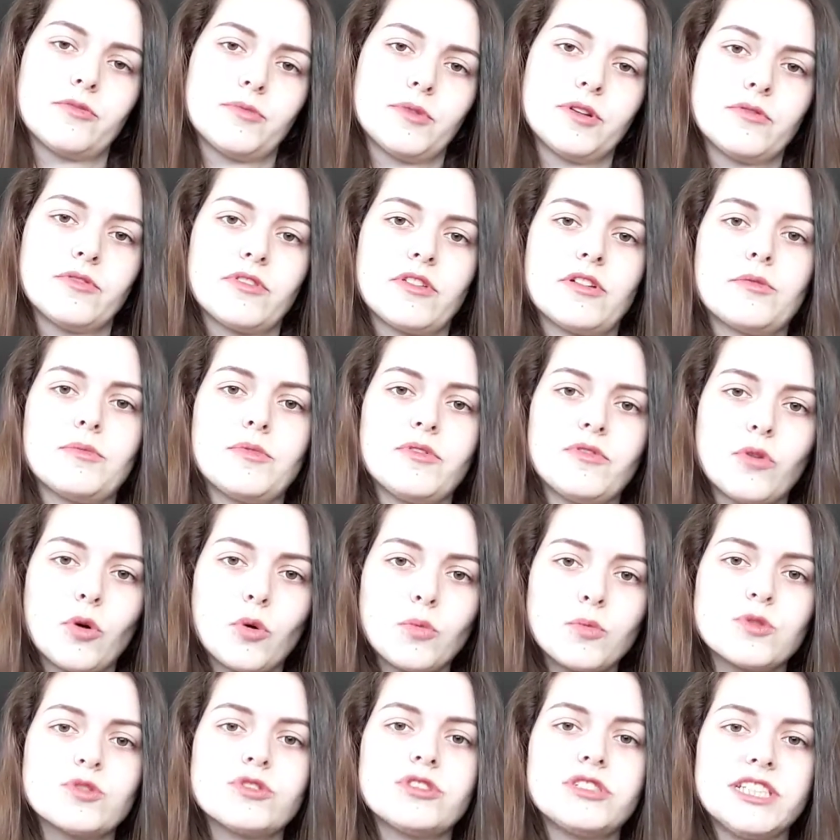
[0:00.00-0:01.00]
been in therapy for
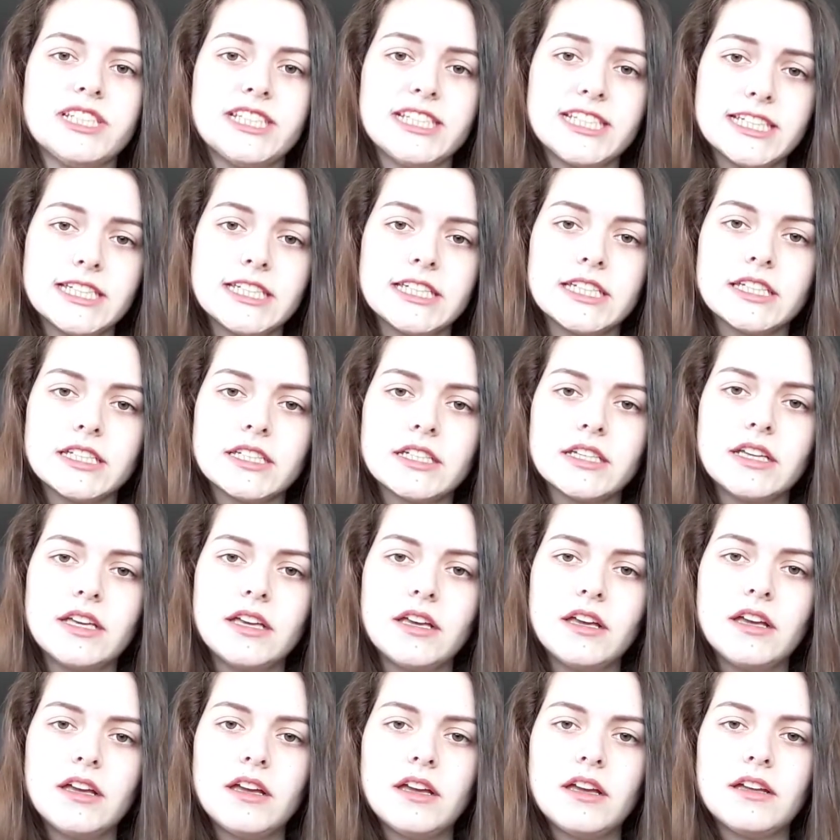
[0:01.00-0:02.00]
almost a year
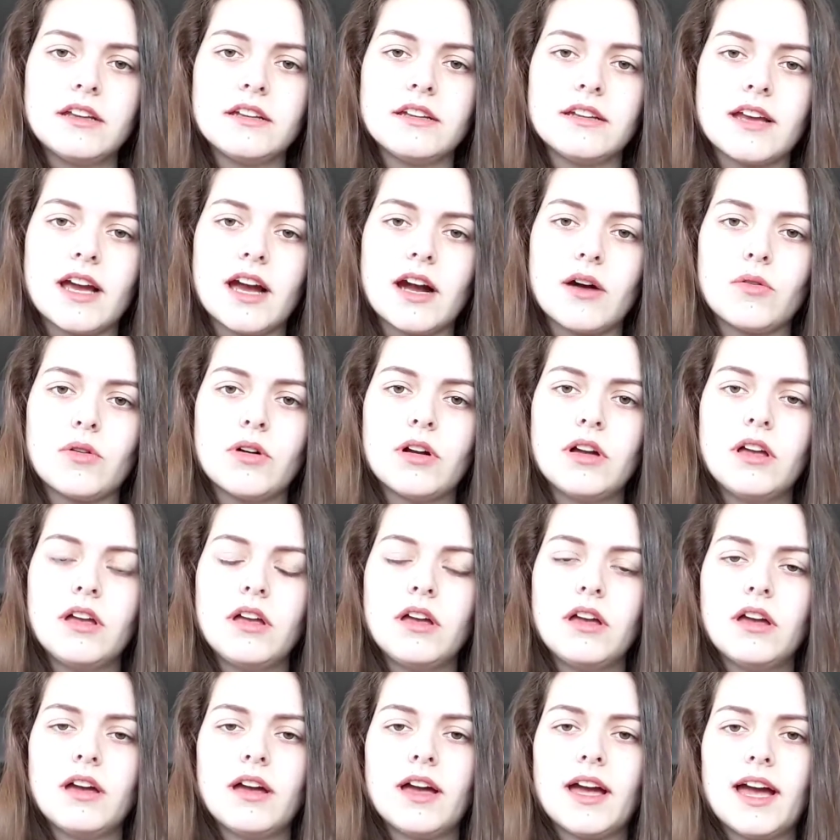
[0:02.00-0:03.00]
now,
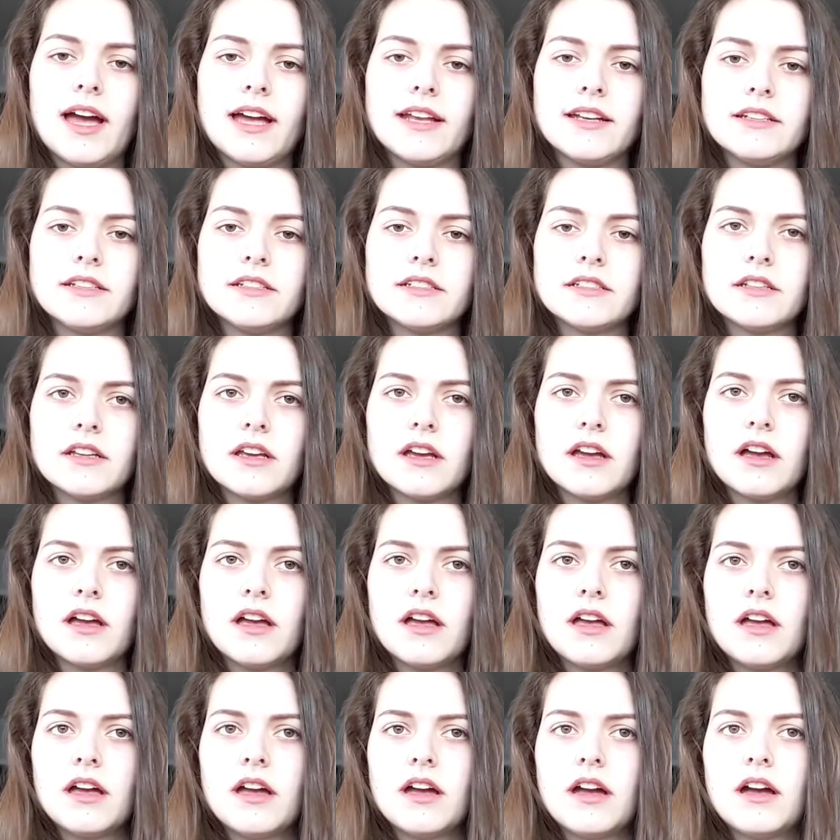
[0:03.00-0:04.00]
and
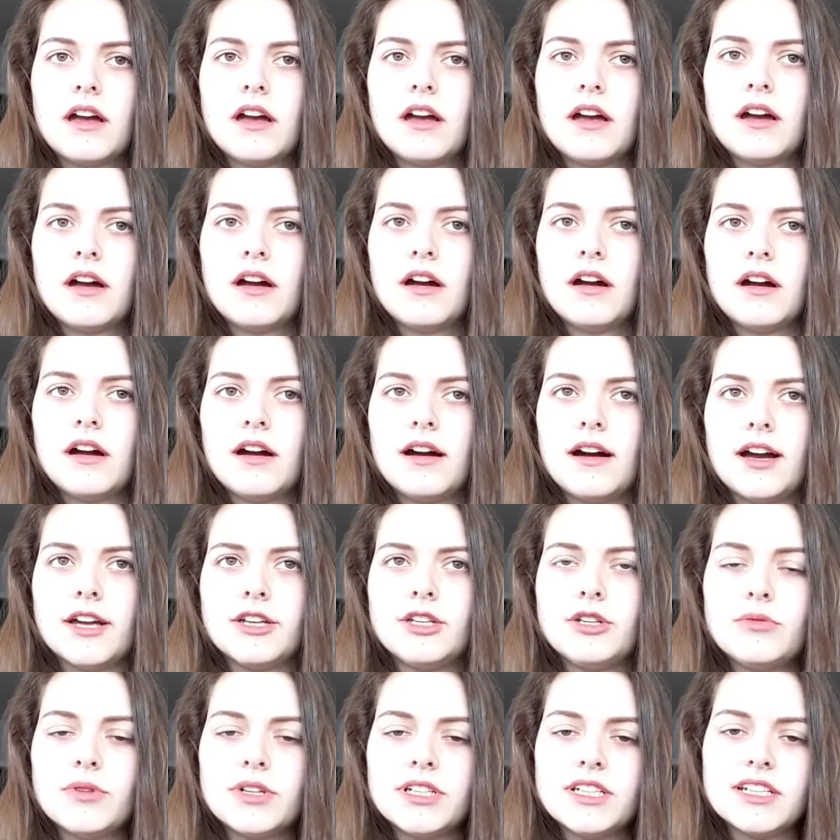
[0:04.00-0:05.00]
I
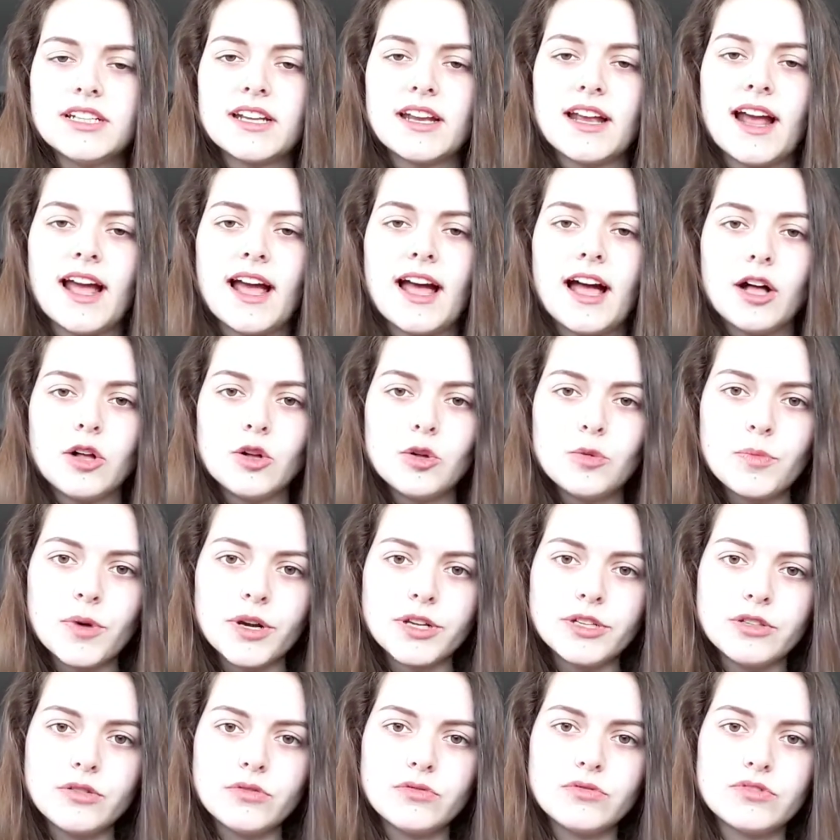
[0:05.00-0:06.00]
knew I needed help, I
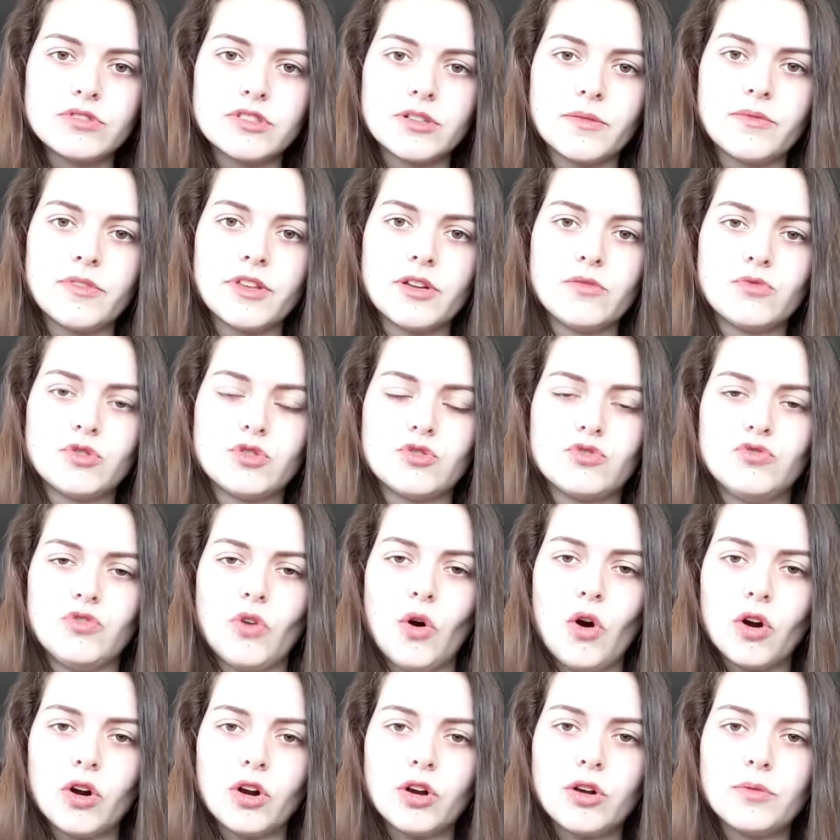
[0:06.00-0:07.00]
knew something was
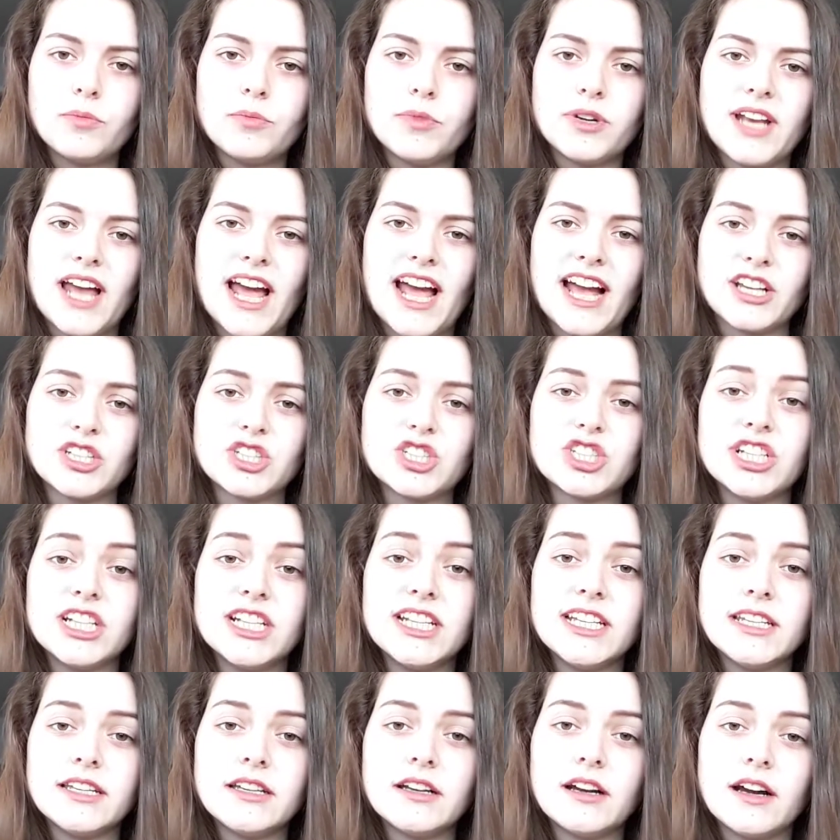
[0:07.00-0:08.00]
wrong, but
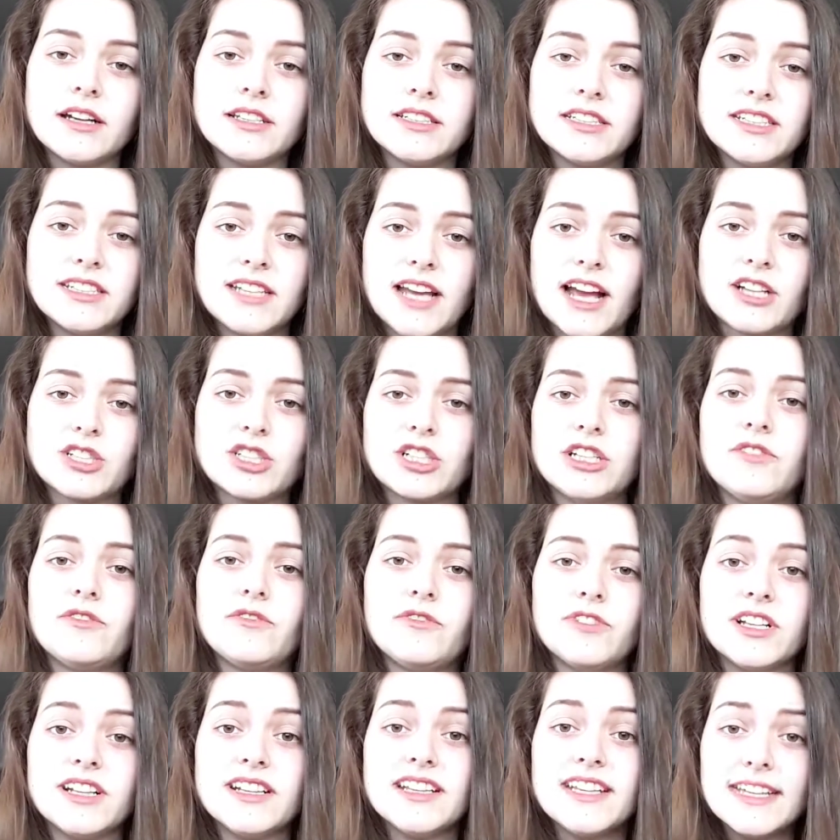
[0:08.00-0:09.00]
actually I didn't actually
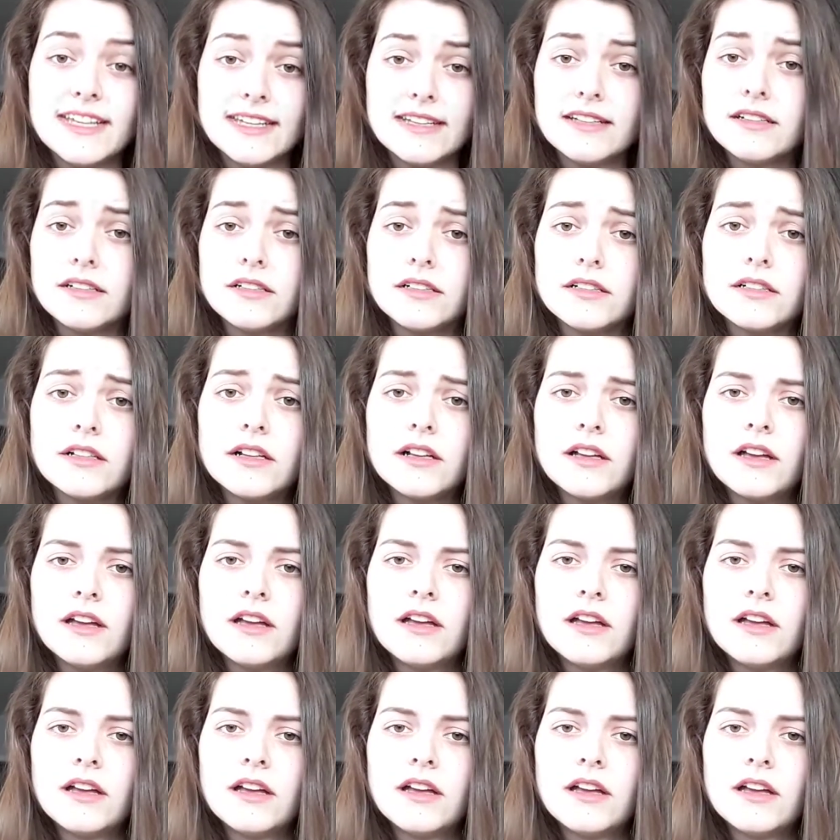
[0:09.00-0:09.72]
feel ill.